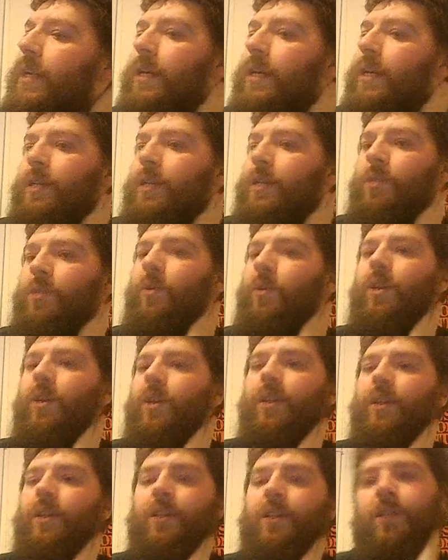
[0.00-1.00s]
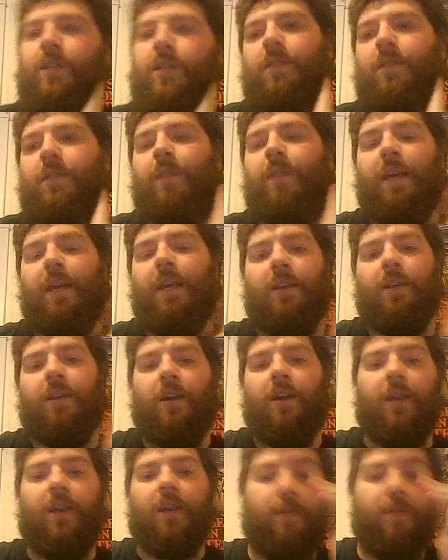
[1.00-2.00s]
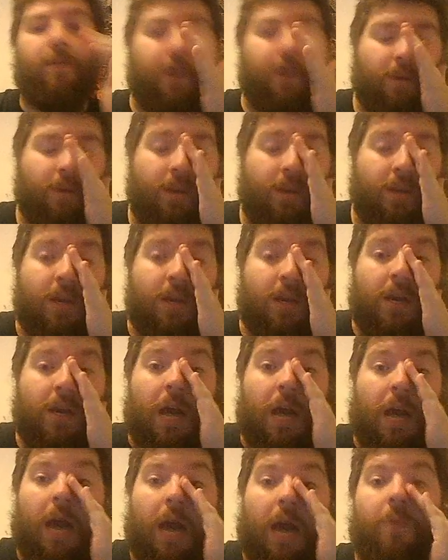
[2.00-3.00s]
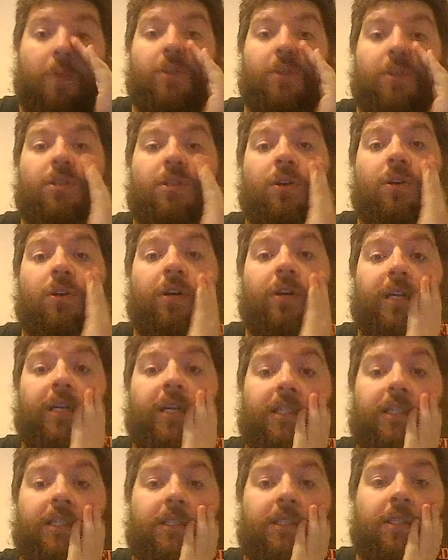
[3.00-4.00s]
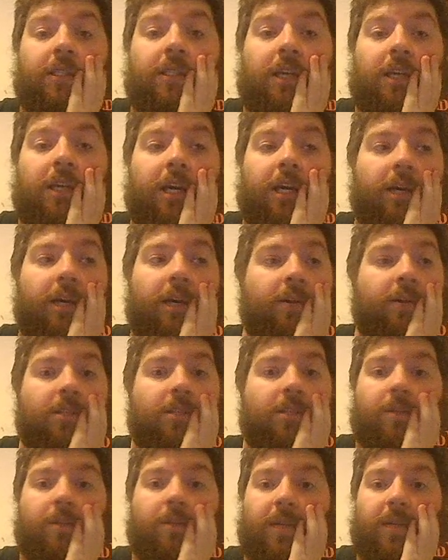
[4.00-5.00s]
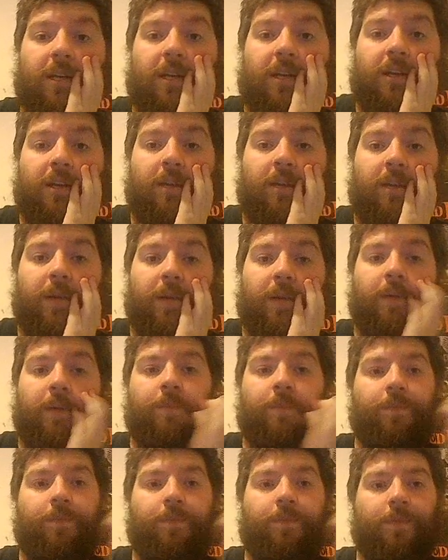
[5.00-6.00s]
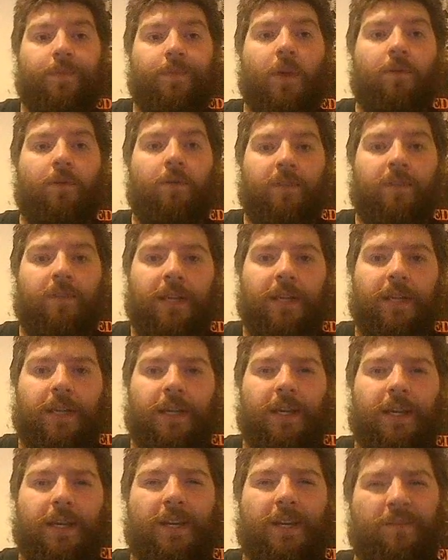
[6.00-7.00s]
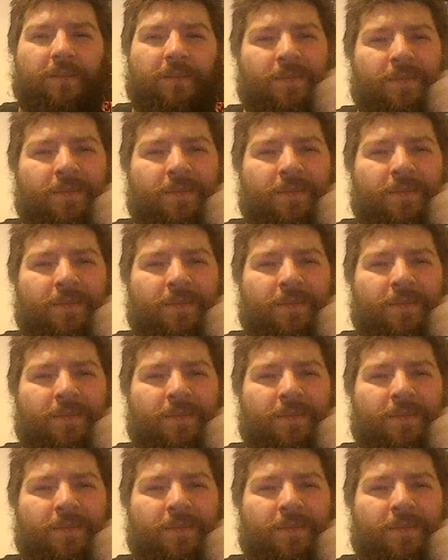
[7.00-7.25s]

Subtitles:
So we're going to be talking about our stories. She'll be talking about, hopefully, getting